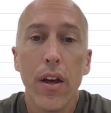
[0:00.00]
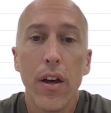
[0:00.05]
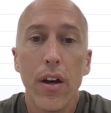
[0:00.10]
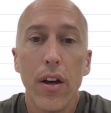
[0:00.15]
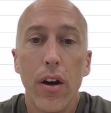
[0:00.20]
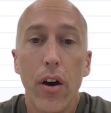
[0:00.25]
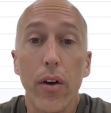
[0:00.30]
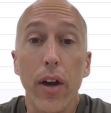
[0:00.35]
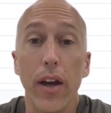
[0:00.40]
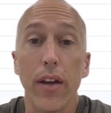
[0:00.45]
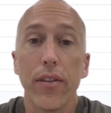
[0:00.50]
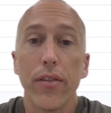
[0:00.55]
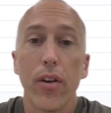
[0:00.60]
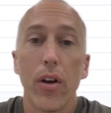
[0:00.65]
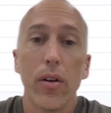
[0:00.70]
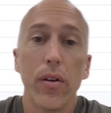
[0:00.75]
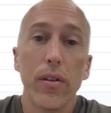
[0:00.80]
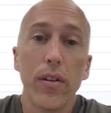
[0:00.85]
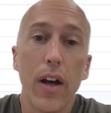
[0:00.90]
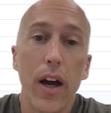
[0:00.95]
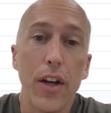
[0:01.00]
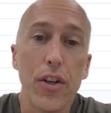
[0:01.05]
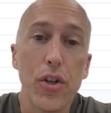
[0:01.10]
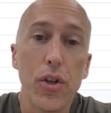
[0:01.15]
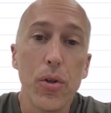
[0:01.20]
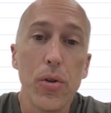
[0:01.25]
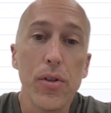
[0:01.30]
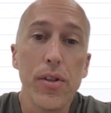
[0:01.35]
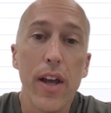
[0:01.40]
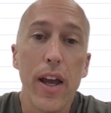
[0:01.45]
Okay, so I
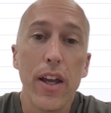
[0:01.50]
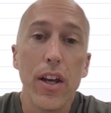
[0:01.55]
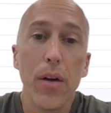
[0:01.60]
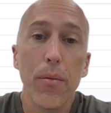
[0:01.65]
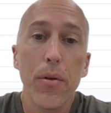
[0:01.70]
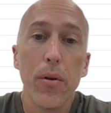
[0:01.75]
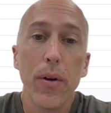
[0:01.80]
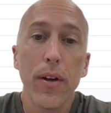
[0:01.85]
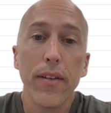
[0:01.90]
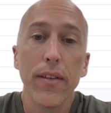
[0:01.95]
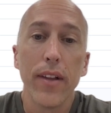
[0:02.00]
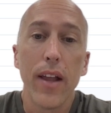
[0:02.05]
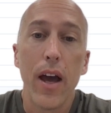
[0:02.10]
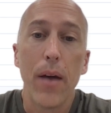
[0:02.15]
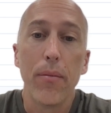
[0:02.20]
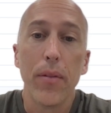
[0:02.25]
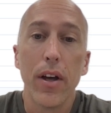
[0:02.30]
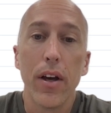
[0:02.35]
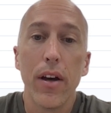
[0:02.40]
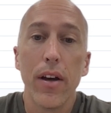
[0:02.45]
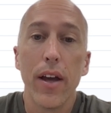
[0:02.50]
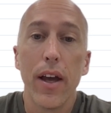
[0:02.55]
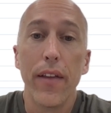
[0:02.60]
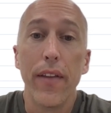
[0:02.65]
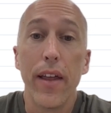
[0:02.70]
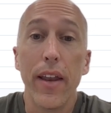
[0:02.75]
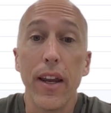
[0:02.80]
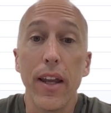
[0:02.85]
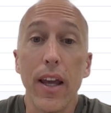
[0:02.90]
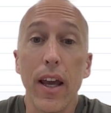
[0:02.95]
choose AWS Lambda, and
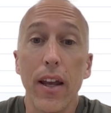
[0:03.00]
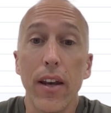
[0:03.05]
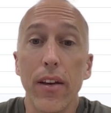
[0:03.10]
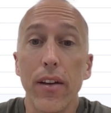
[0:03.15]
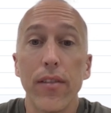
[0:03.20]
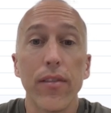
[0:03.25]
then again,